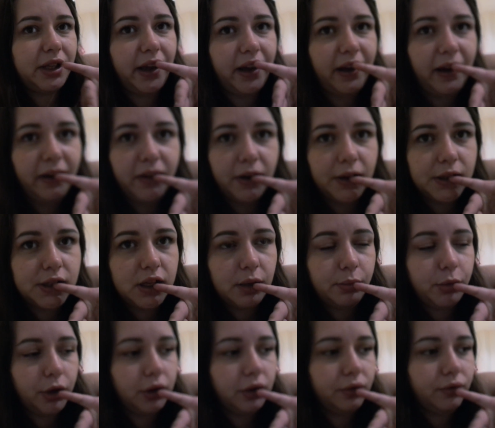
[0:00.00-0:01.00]
Like I've got a
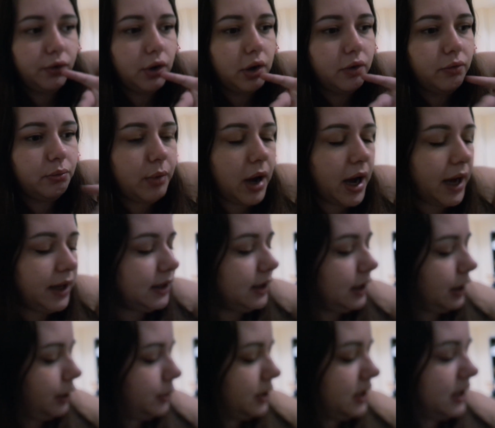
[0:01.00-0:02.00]
chip on the front of mine,
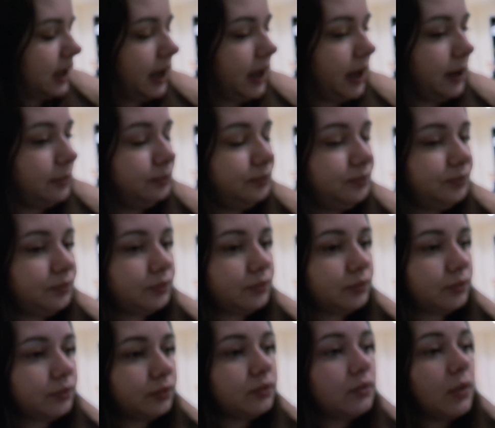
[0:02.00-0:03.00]
so they were saying,
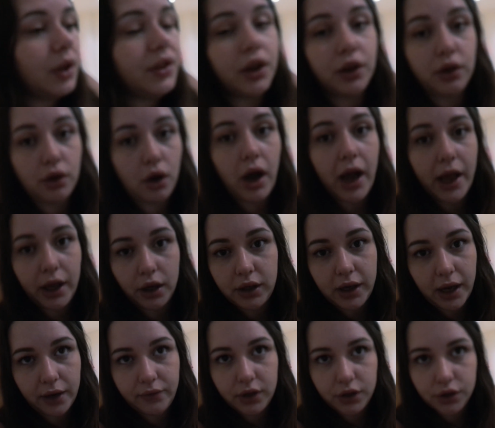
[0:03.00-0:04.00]
and they thought I could
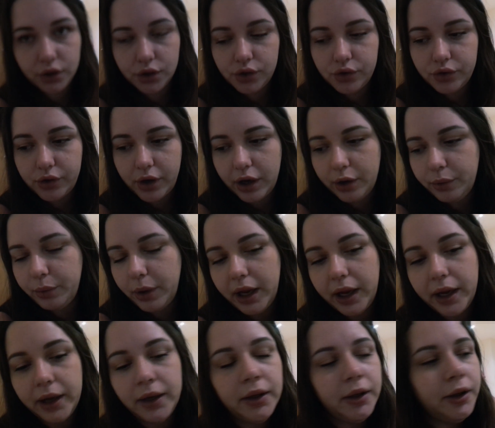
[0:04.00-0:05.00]
have it done straight
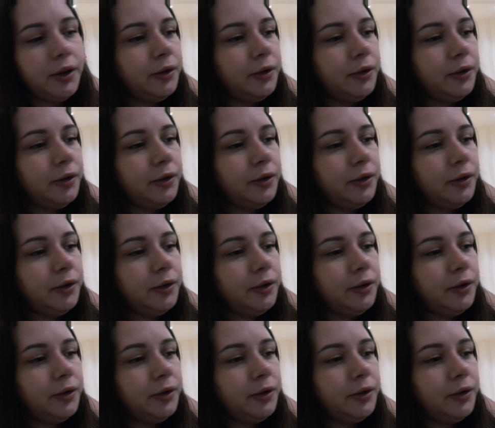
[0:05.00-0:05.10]
away,